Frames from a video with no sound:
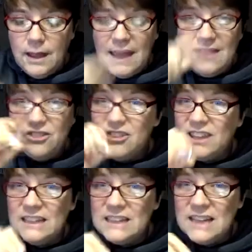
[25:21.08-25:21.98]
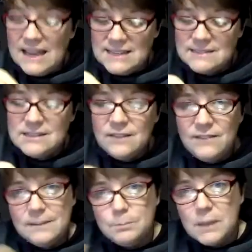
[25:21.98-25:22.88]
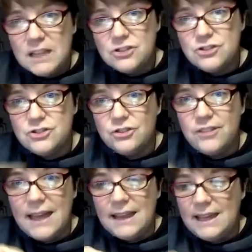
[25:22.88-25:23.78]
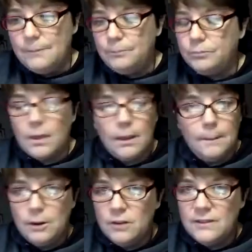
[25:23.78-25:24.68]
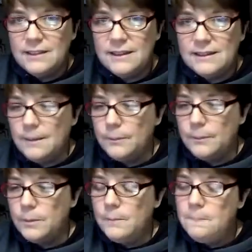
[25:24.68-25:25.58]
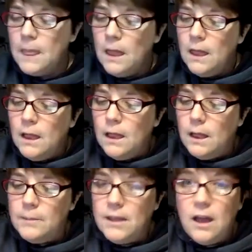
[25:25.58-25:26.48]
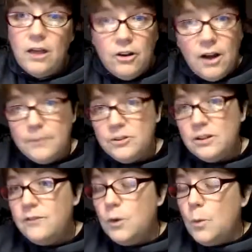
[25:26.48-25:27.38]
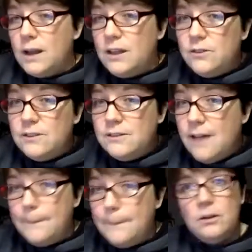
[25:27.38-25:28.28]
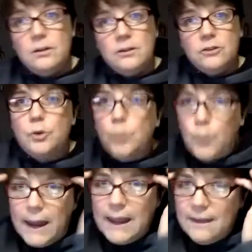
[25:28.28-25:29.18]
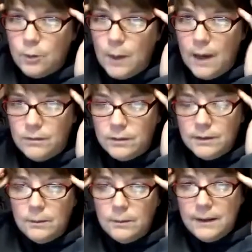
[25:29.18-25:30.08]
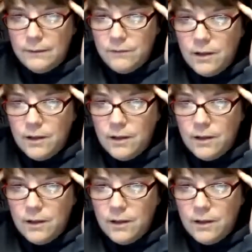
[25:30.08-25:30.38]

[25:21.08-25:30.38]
and just get a little essence of it and stir that in. Perfectly acceptable. The other option, if you want to use it topical, it's great if you have a little bit of